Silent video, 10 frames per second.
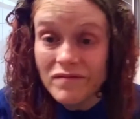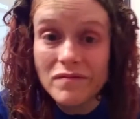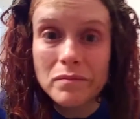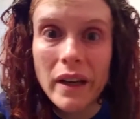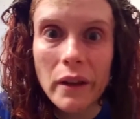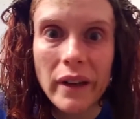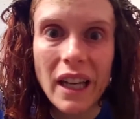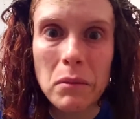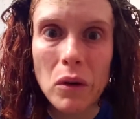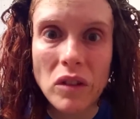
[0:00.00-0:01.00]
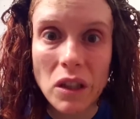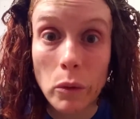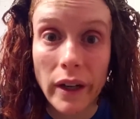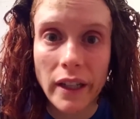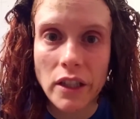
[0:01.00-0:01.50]
By the way, I'm only
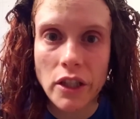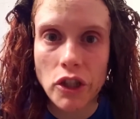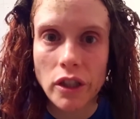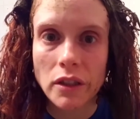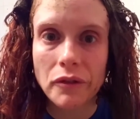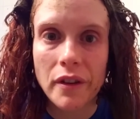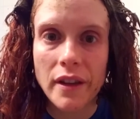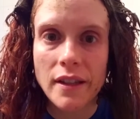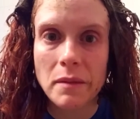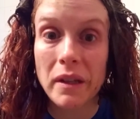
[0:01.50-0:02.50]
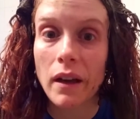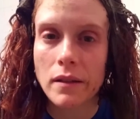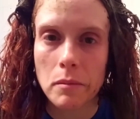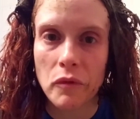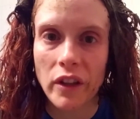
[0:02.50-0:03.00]
wearing a t-shirt for this because
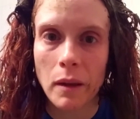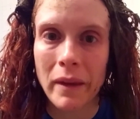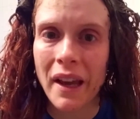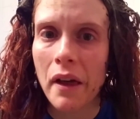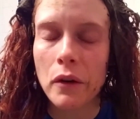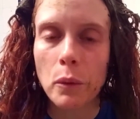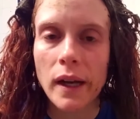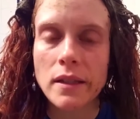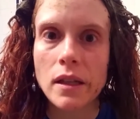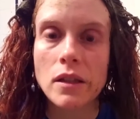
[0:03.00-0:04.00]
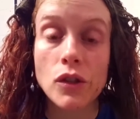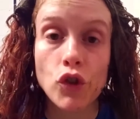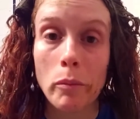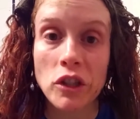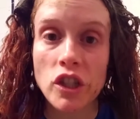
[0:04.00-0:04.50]
I'm filming. Otherwise, it's so
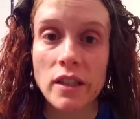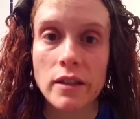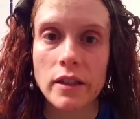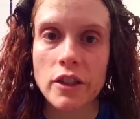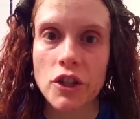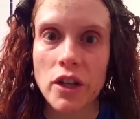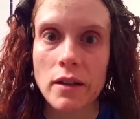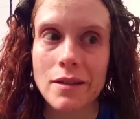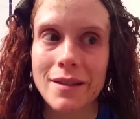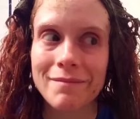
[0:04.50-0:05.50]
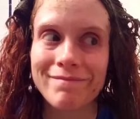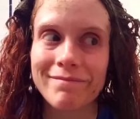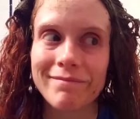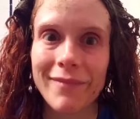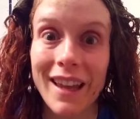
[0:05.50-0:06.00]
much easier to just
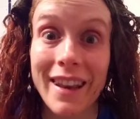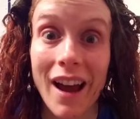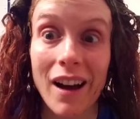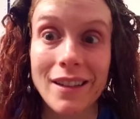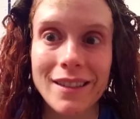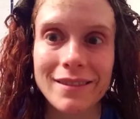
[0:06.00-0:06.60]
not.